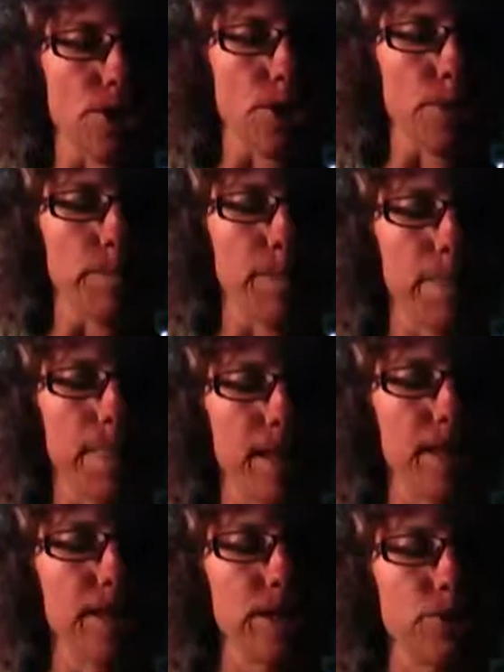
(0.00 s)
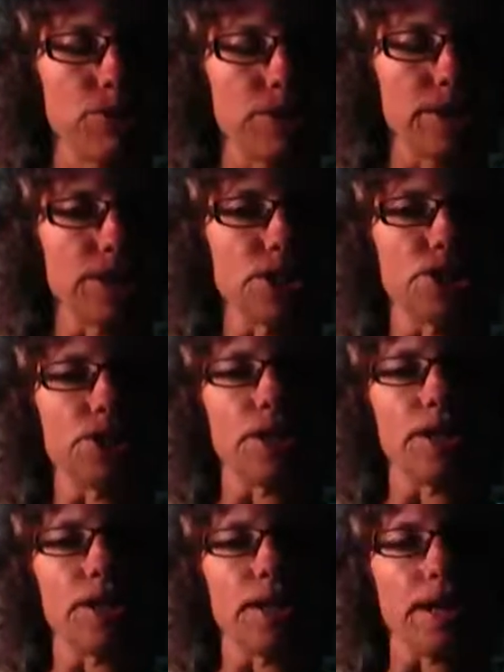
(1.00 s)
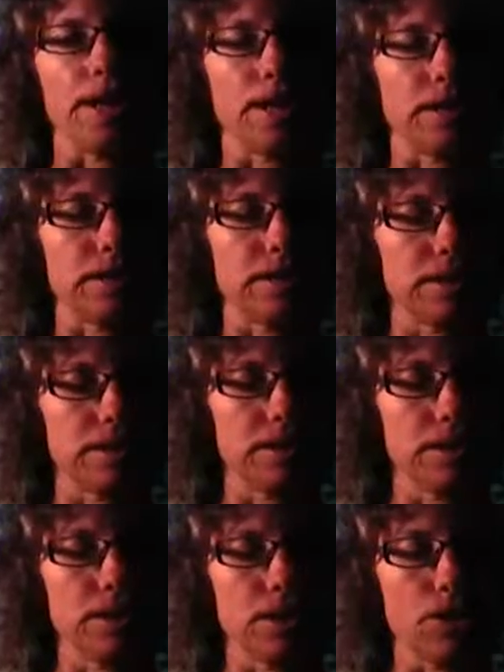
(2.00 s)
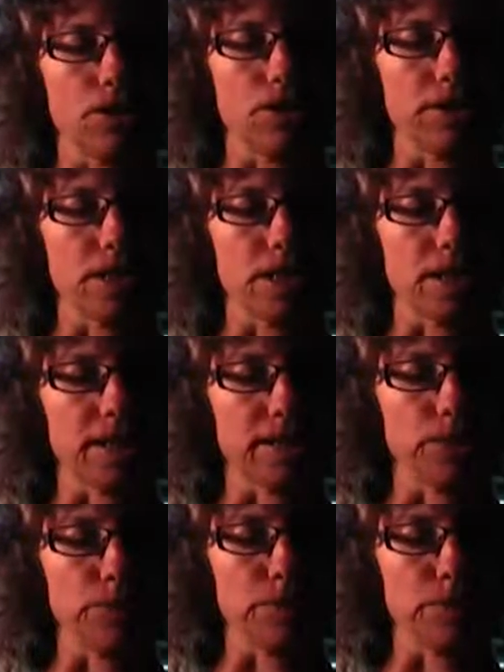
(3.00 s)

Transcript: So I wanted to share, go into a little